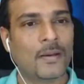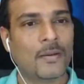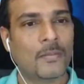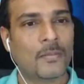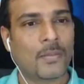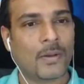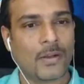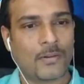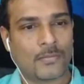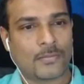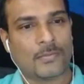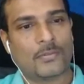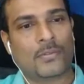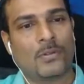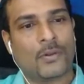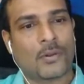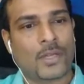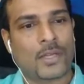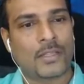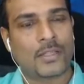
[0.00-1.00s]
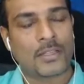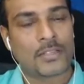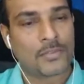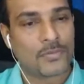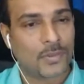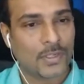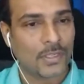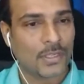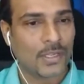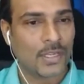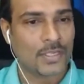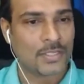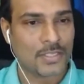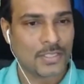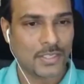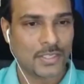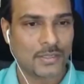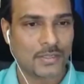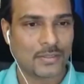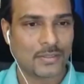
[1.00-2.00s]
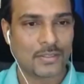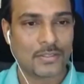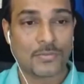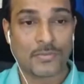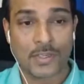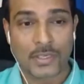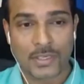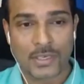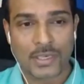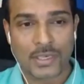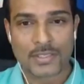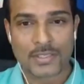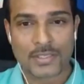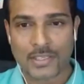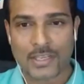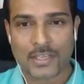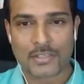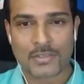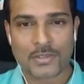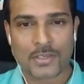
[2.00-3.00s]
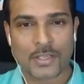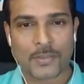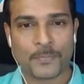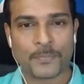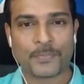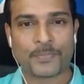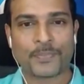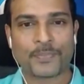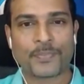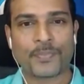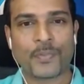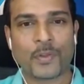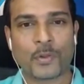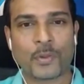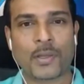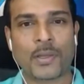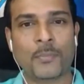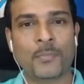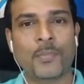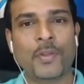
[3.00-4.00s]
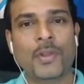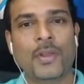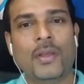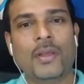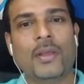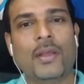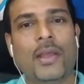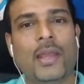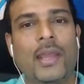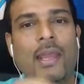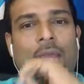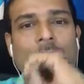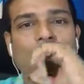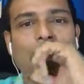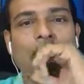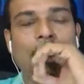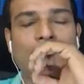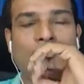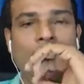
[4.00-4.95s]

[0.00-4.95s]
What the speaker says: powerful. Okay, that's fantastic. That's fantastic, actually. Okay, and